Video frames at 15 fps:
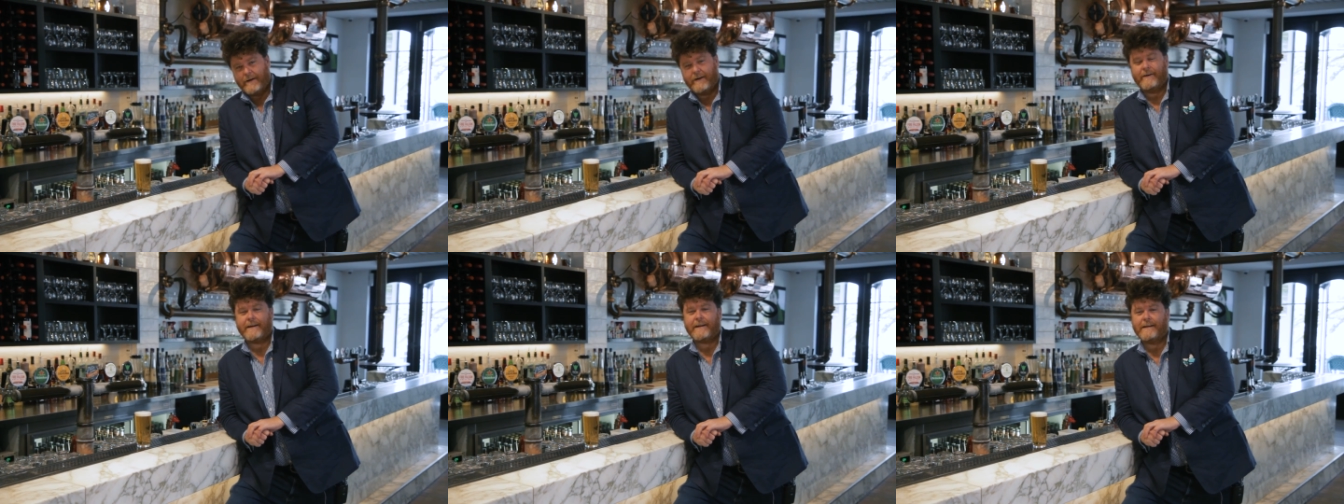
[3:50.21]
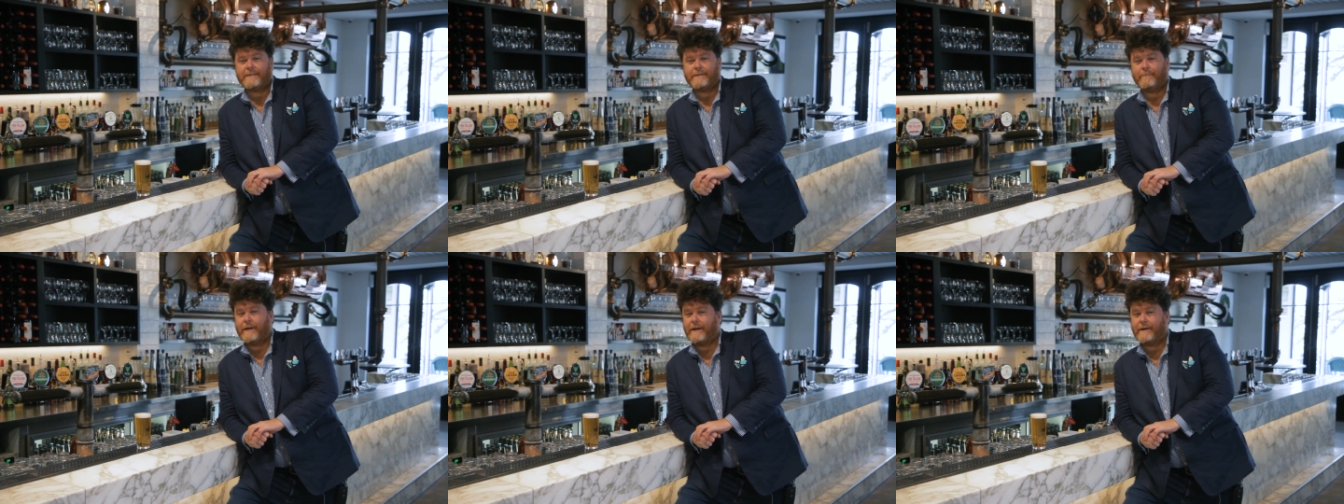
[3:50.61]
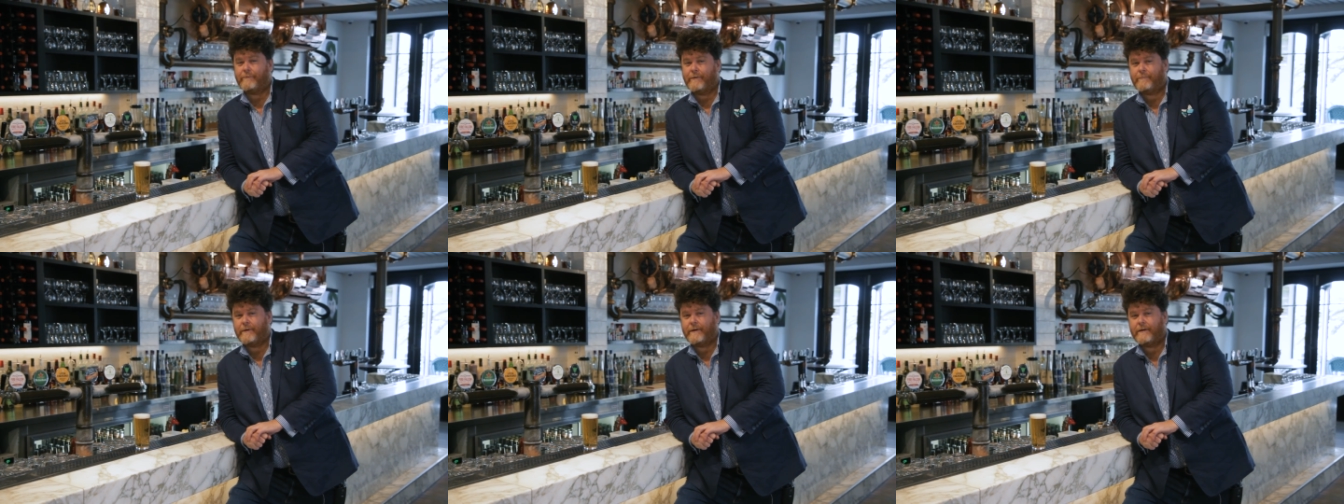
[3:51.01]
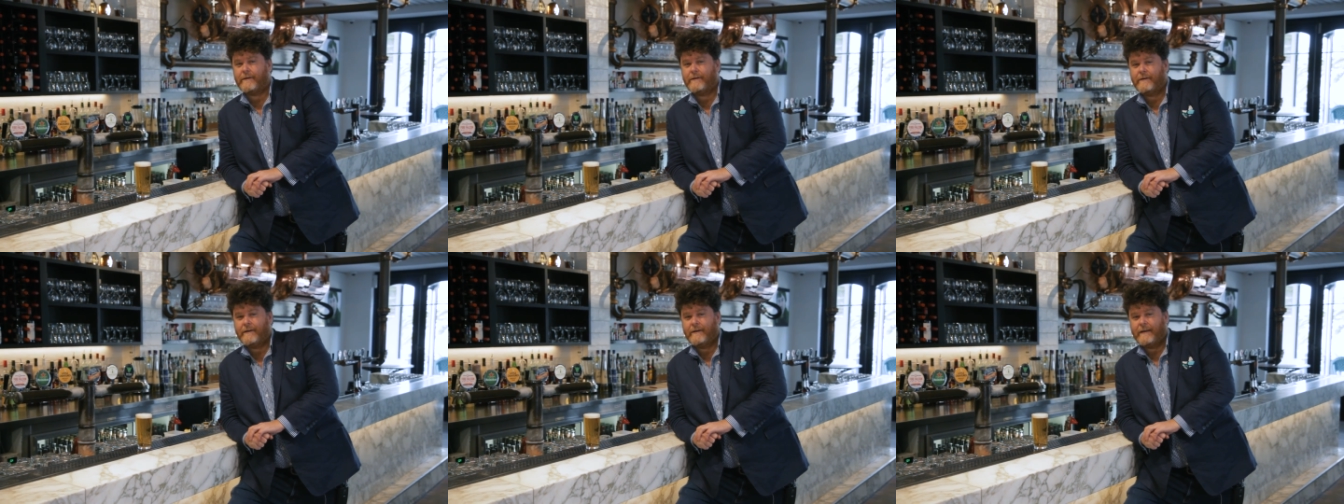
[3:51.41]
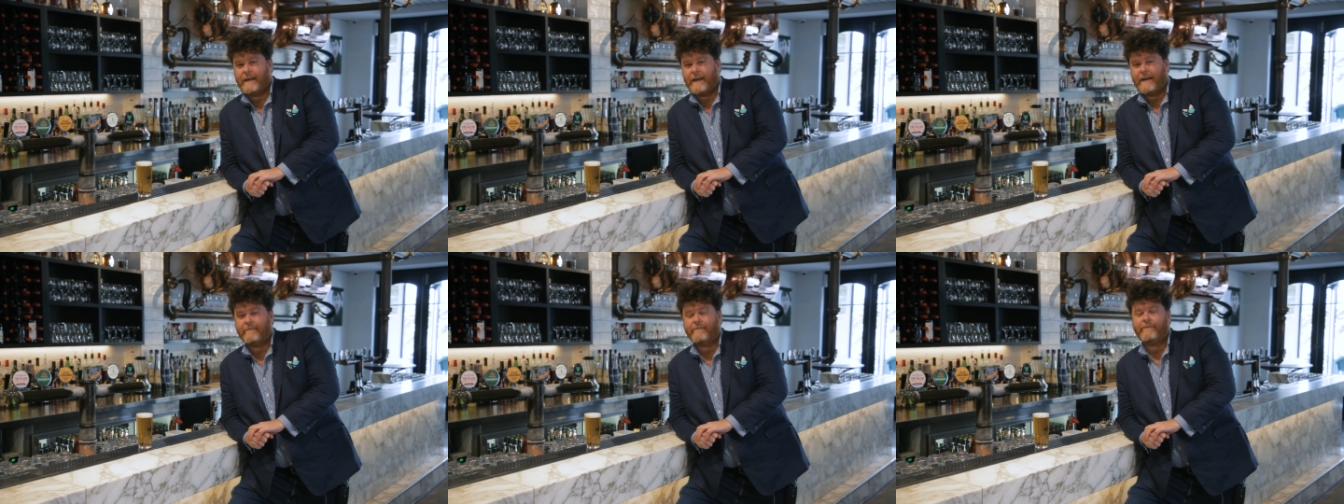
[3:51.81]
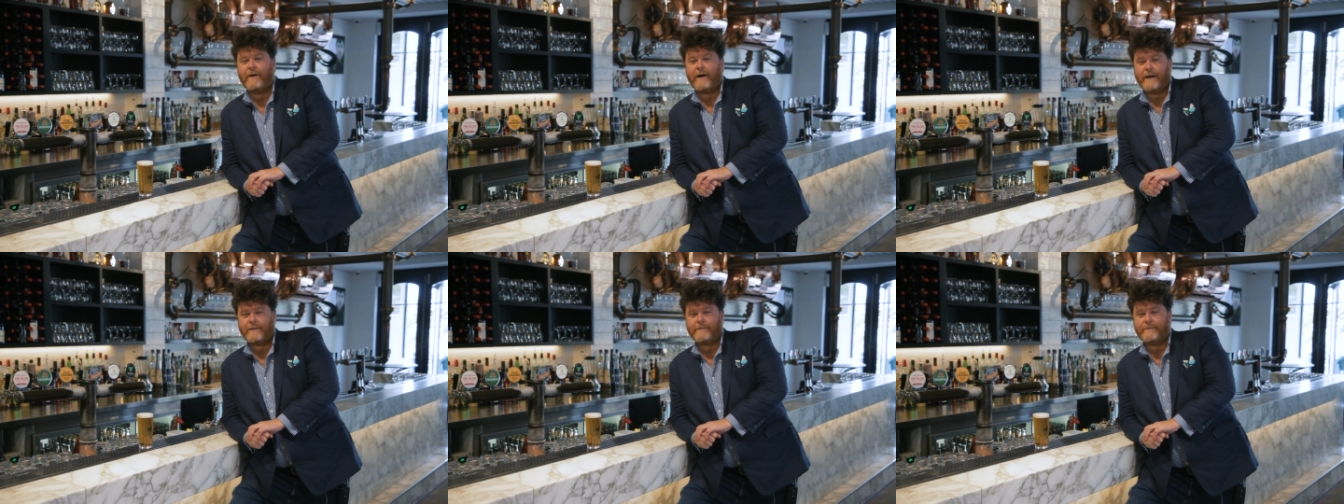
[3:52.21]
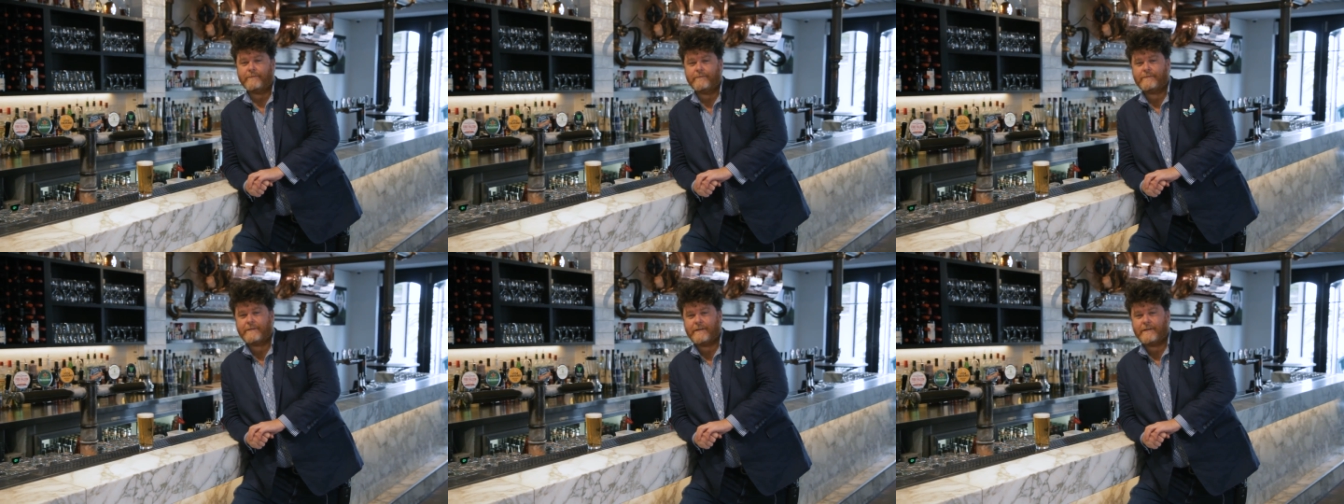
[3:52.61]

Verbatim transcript: I reckon it's a bloody ripper and vital